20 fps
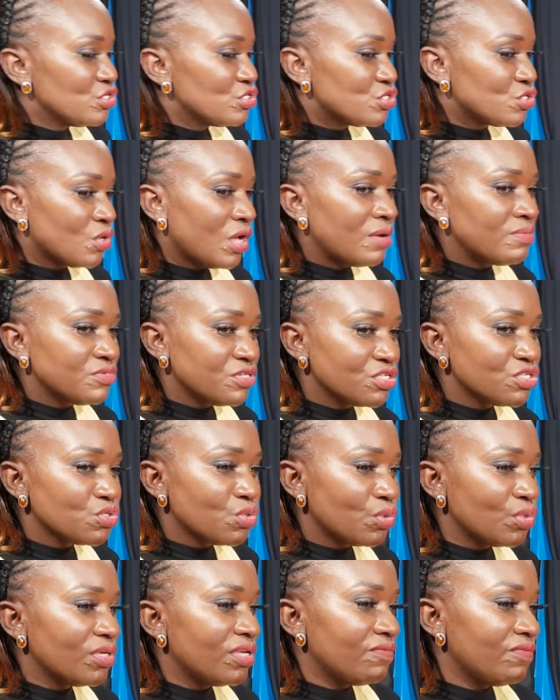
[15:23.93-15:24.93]
So I'm just
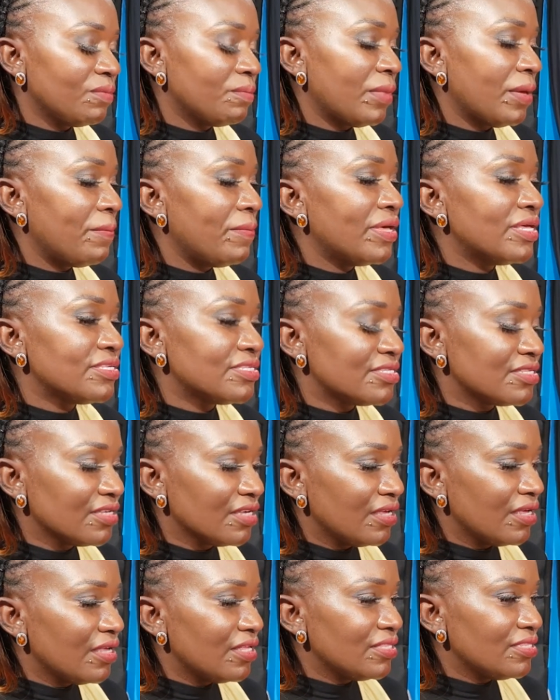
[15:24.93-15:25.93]
gonna give it my best.
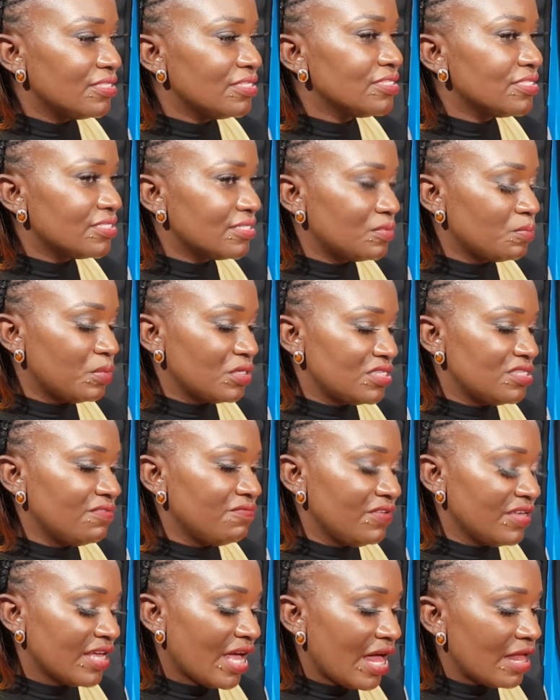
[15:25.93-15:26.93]
This
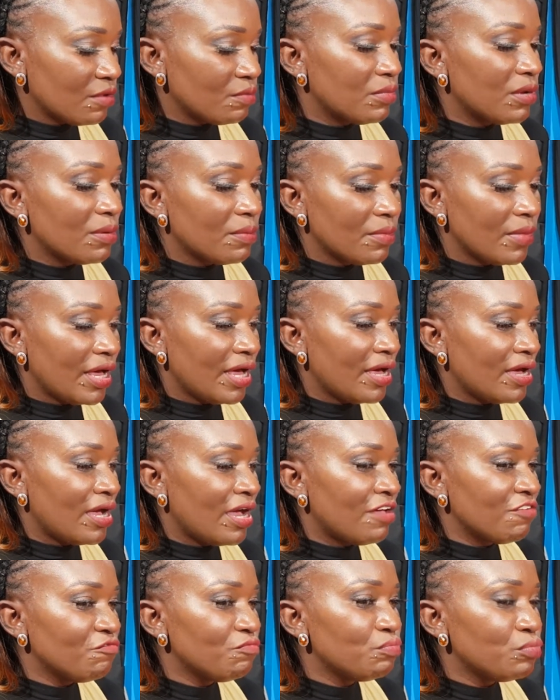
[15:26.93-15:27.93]
specific album,
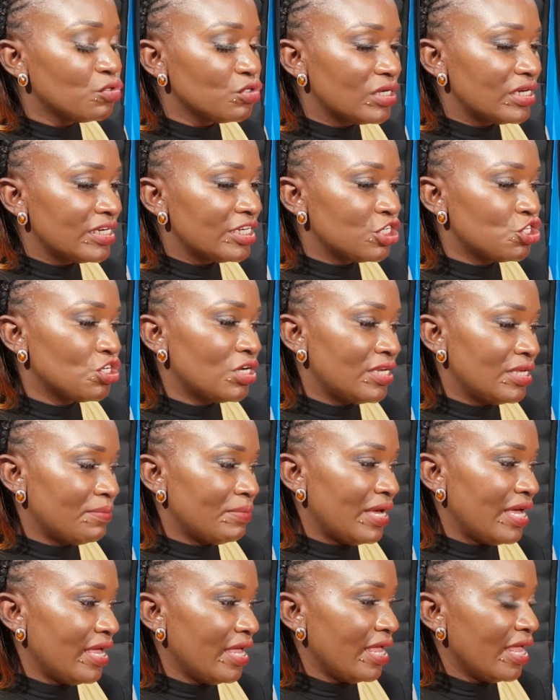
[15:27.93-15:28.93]
I've put literally
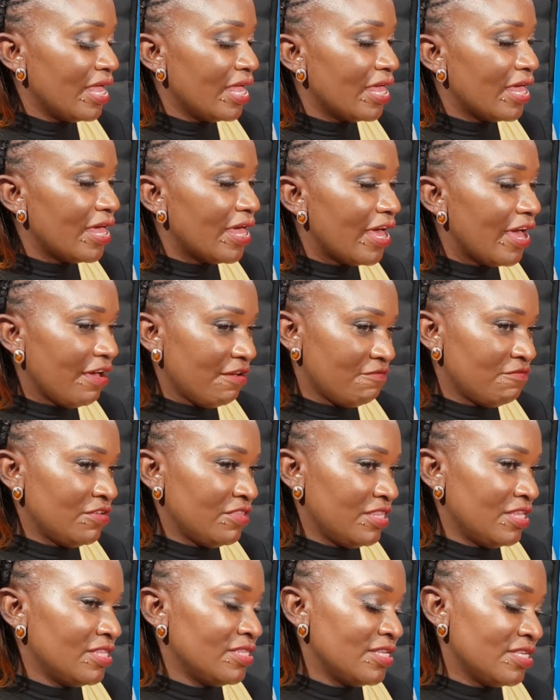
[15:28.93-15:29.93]
my
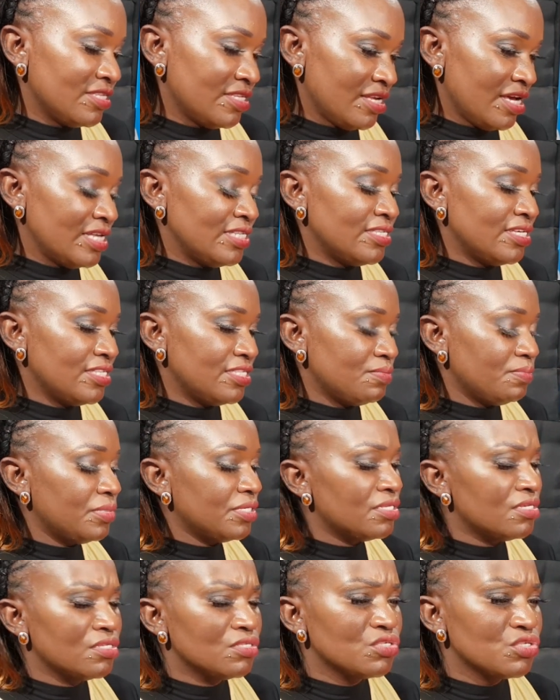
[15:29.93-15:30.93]
everything. There's nights I
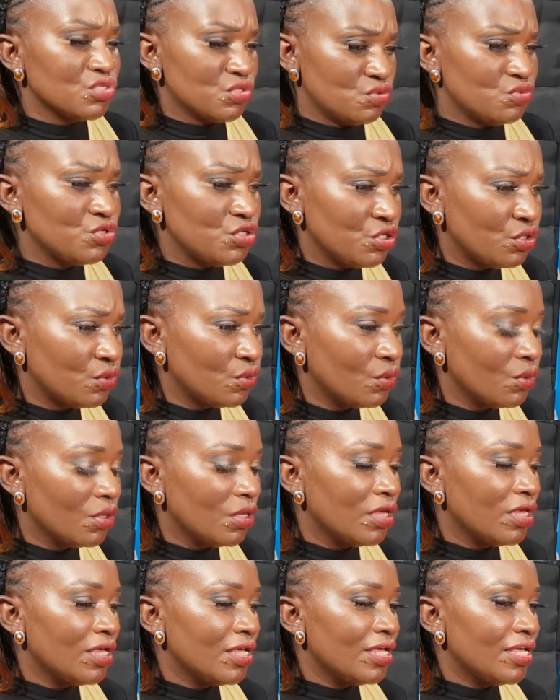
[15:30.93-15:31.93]
spend in studio,
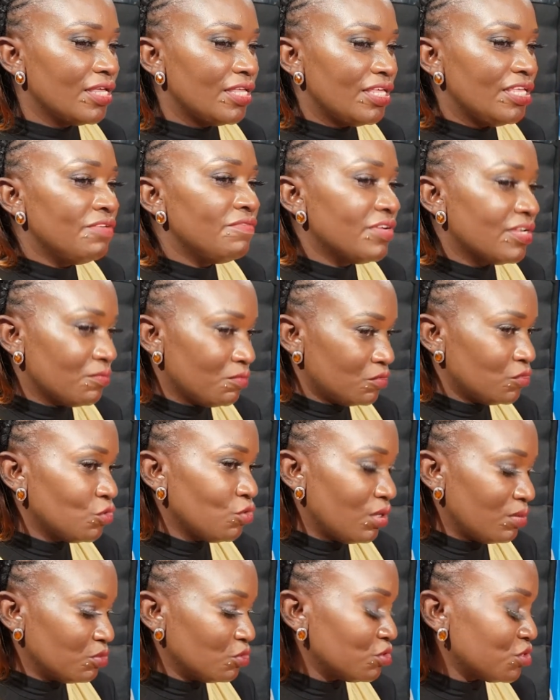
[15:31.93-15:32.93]
mm-hmm. even though
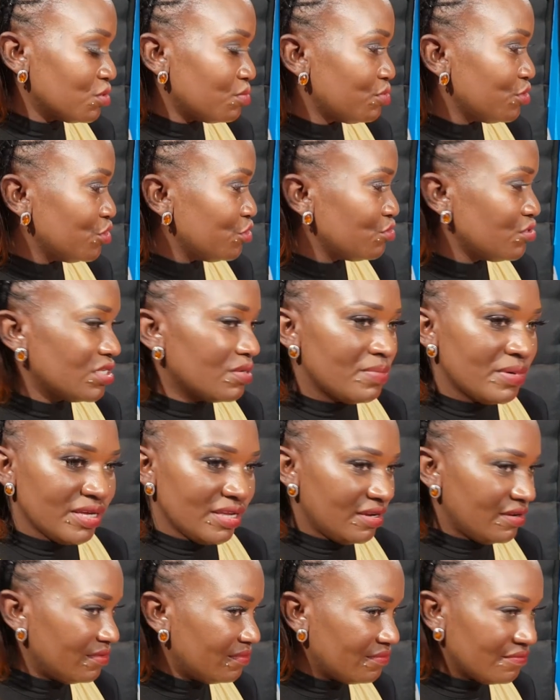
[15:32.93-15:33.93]
I'm not a producer, but
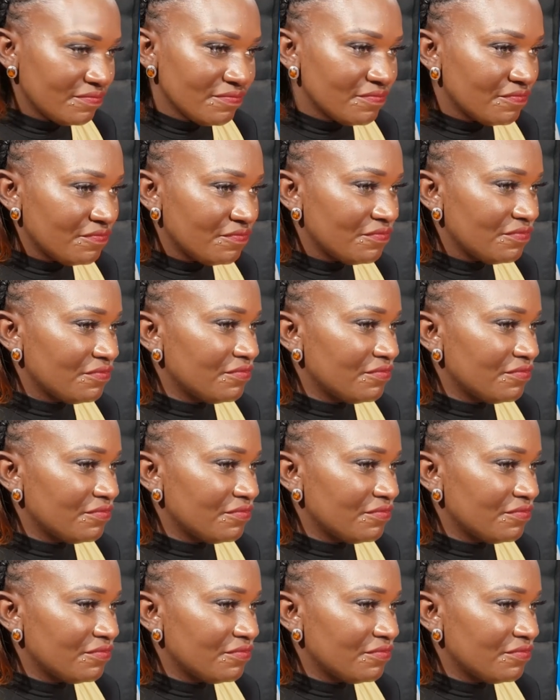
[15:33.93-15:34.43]
mm.